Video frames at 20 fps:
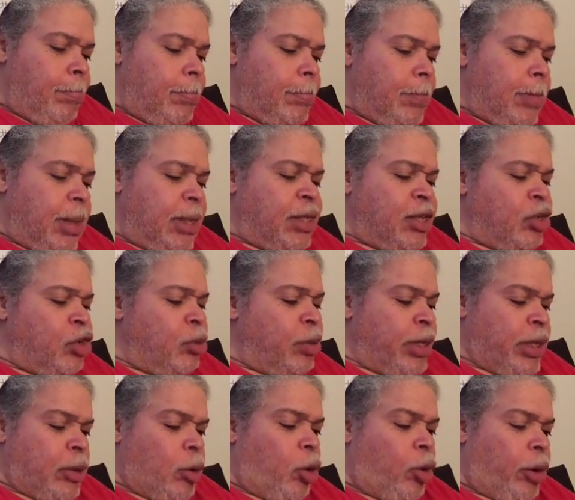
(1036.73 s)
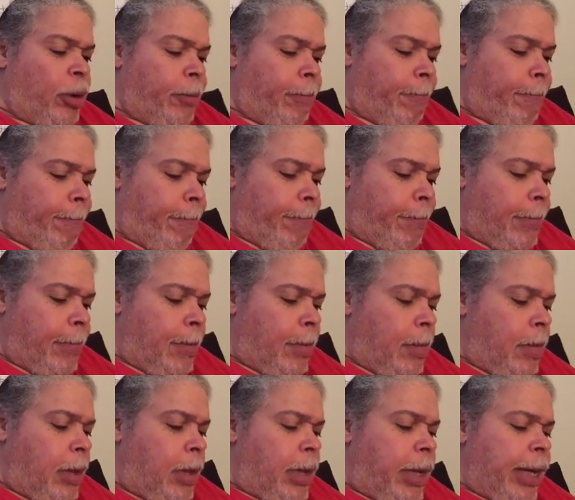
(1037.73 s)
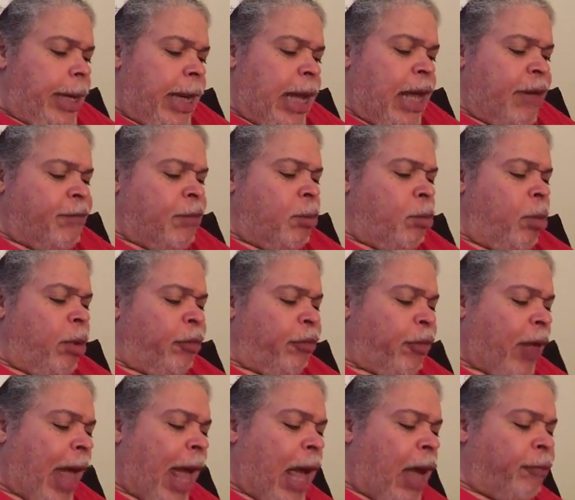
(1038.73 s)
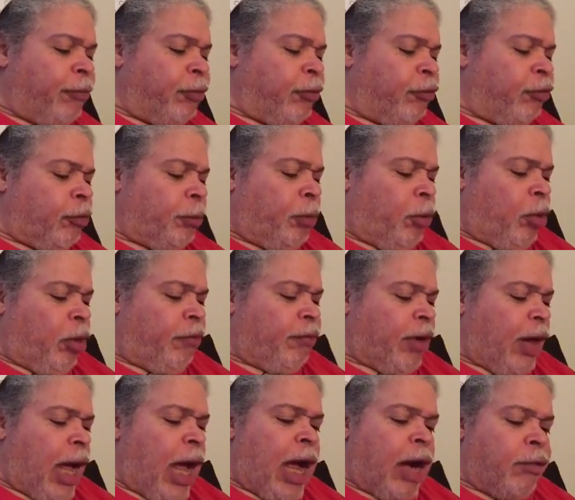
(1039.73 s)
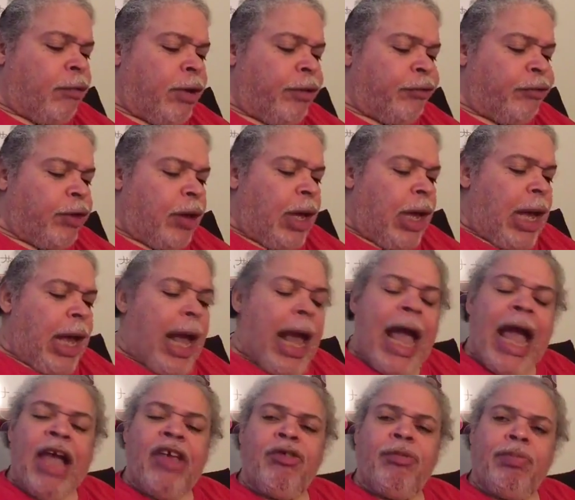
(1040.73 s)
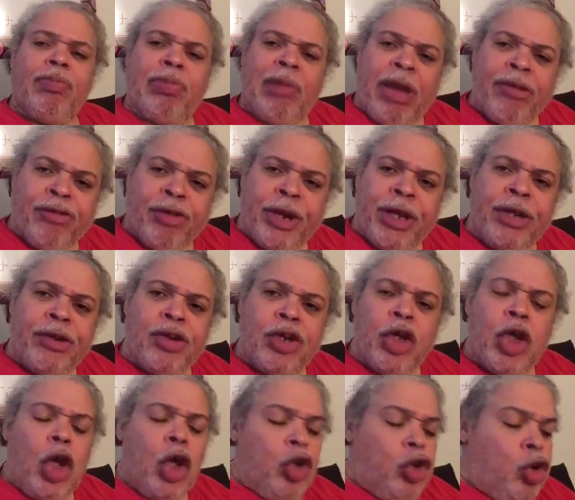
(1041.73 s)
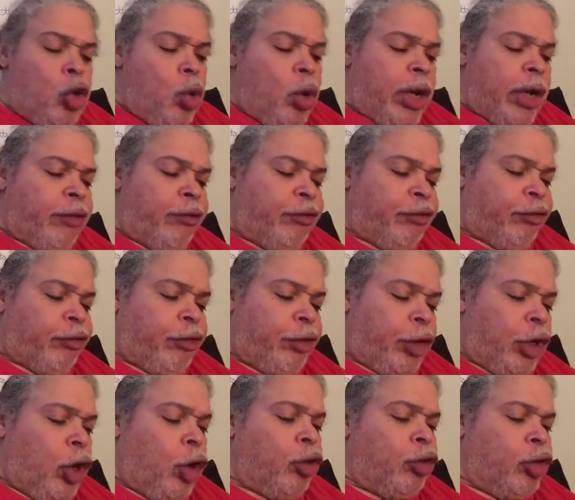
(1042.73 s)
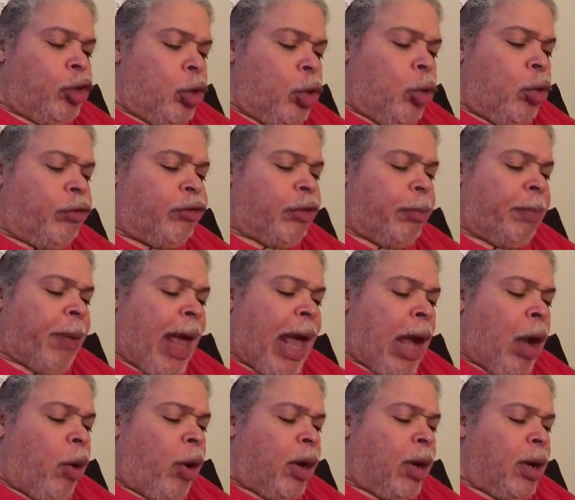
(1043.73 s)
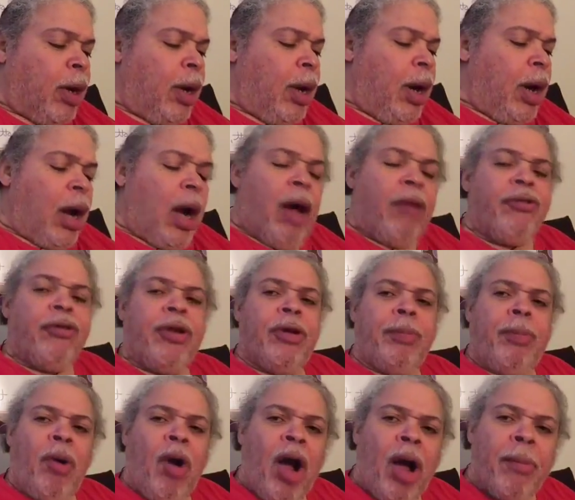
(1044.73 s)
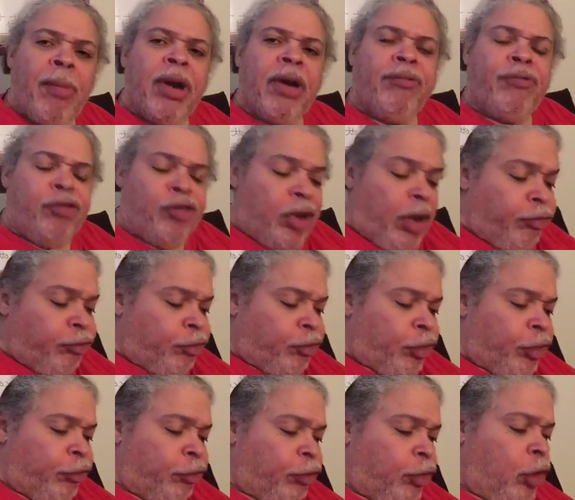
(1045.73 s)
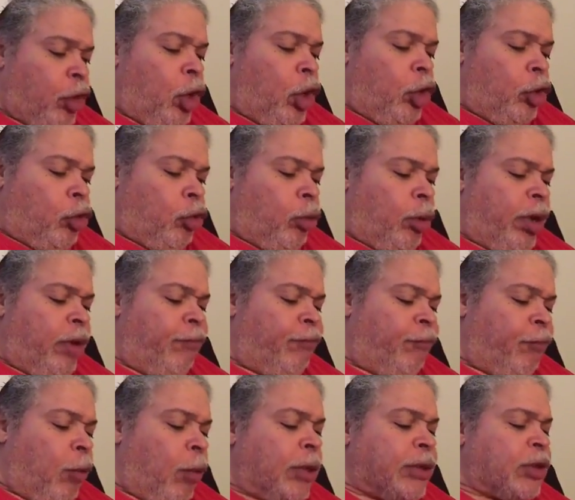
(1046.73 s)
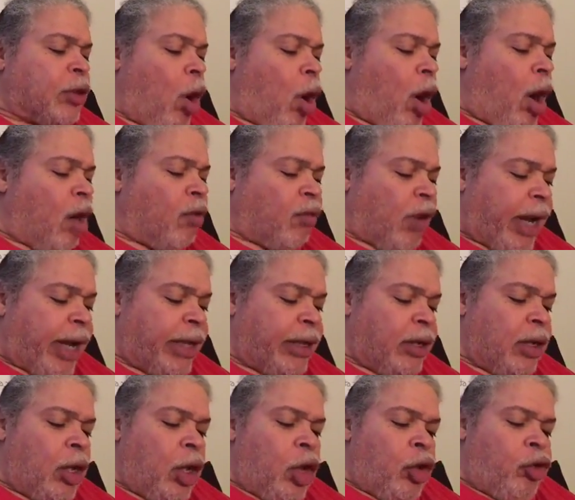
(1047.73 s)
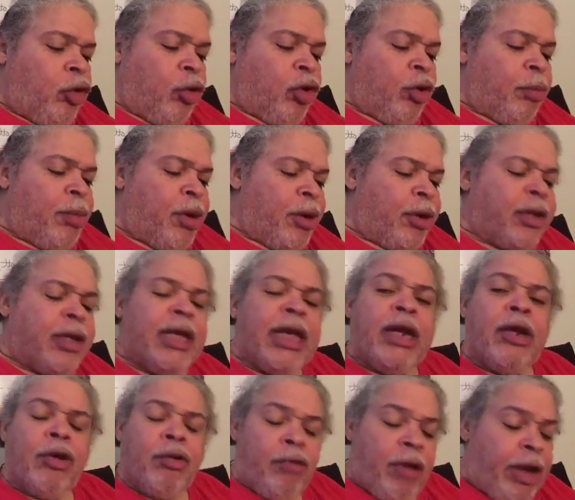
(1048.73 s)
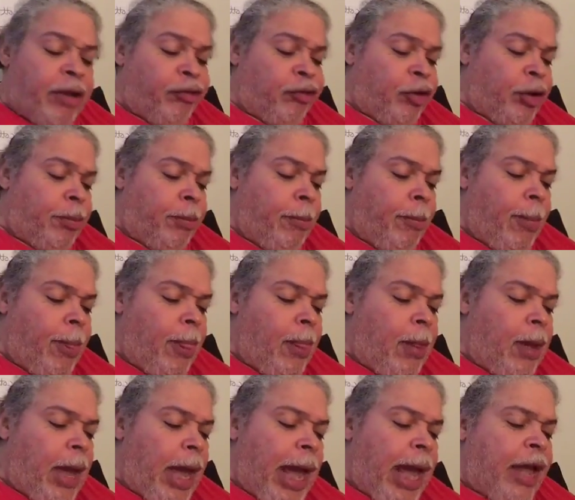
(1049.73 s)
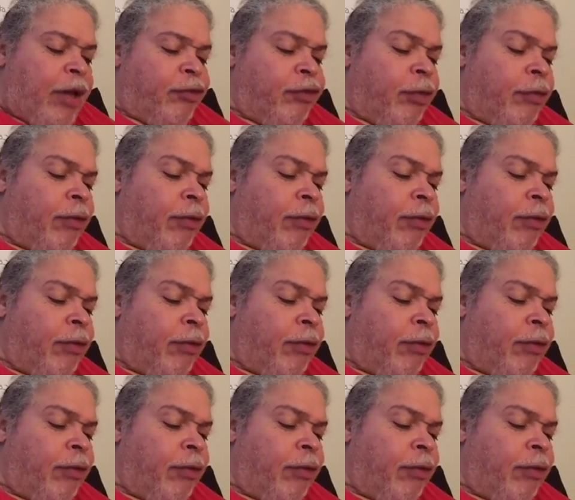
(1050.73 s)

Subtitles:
Continuing on. Even without the support of Congress, as president, you can still use the power of the Department of Justice to enforce our right to community integration as